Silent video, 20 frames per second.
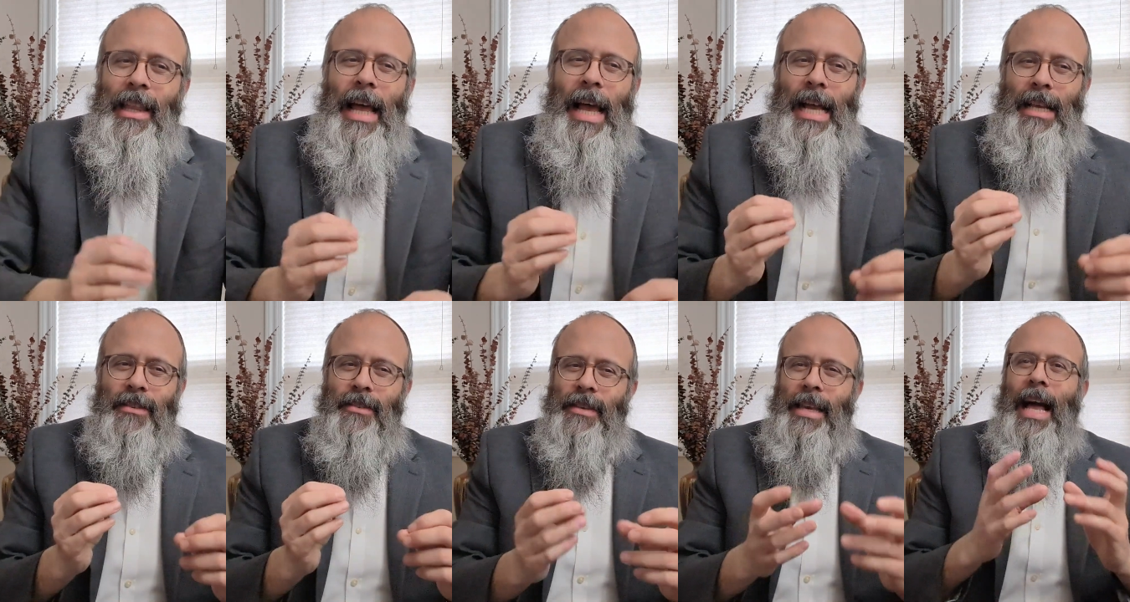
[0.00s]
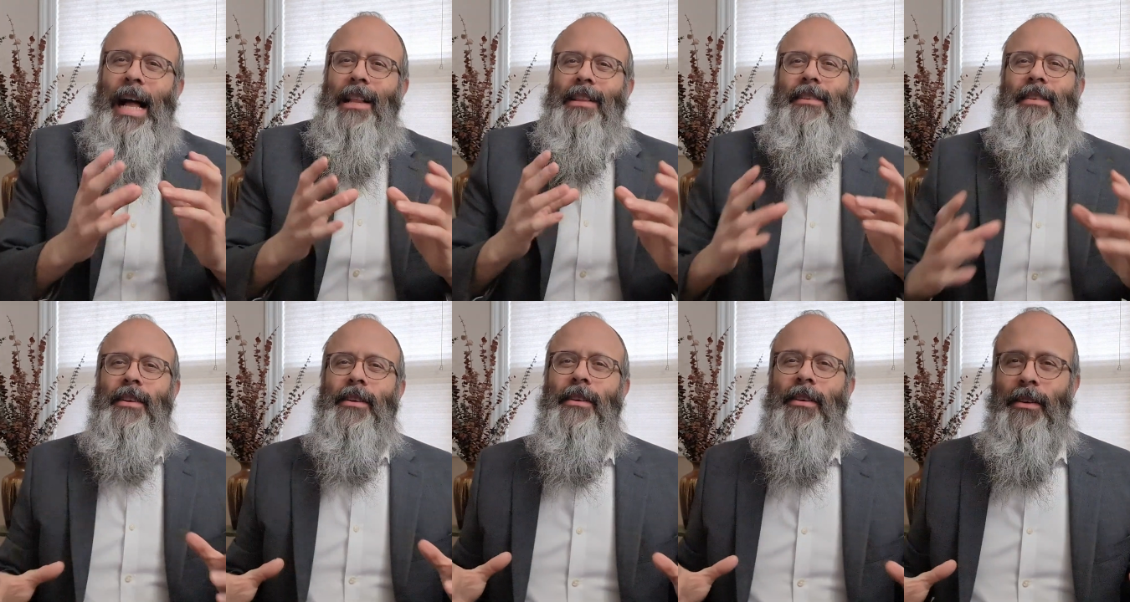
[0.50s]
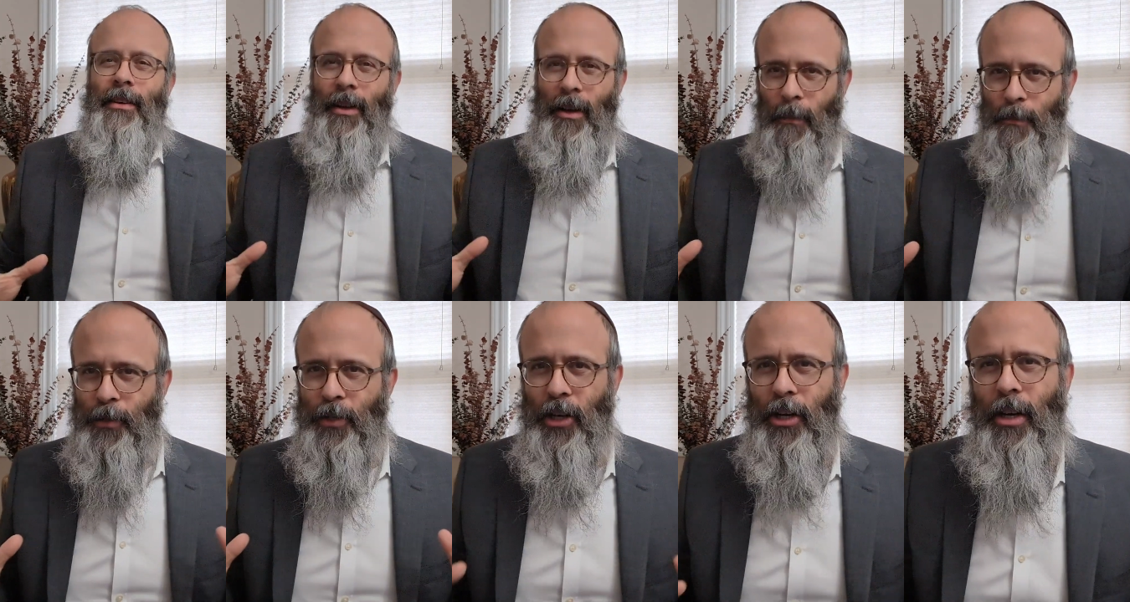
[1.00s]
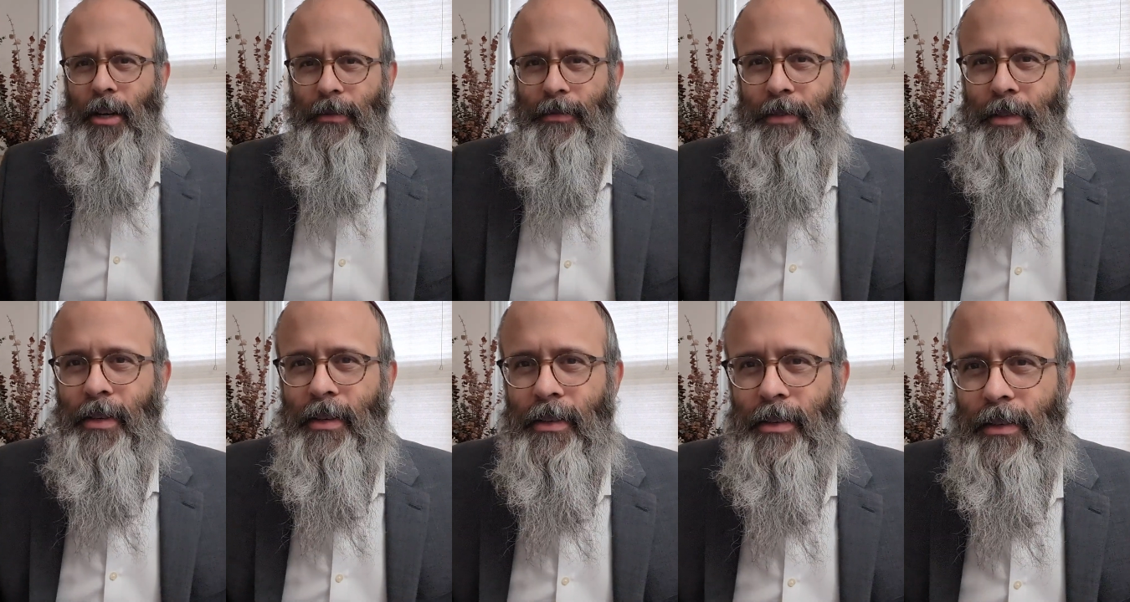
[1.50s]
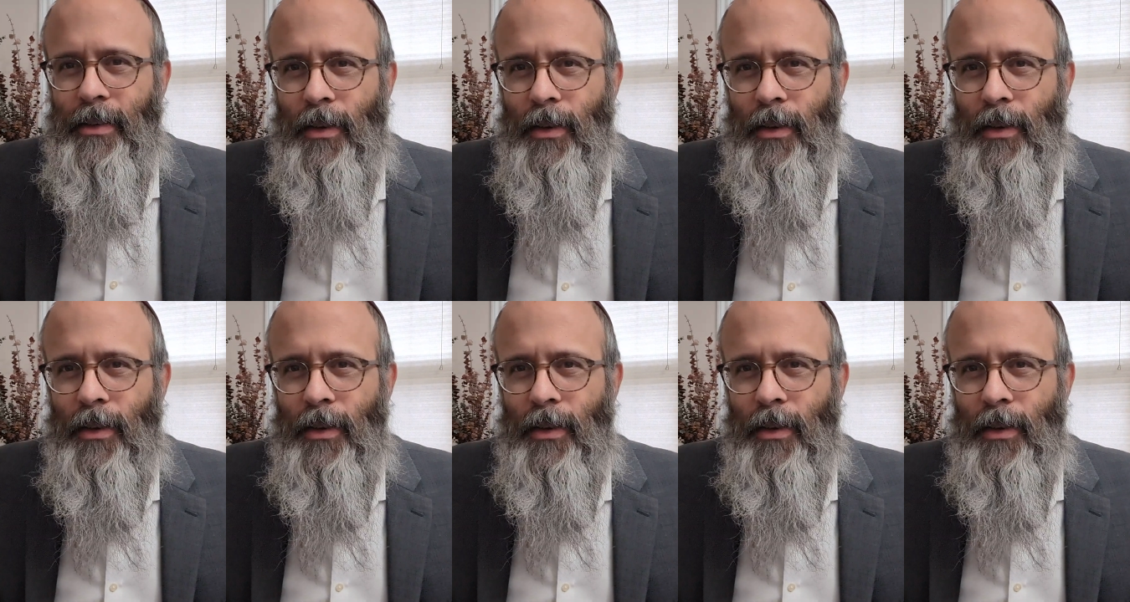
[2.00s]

As Yalta observed,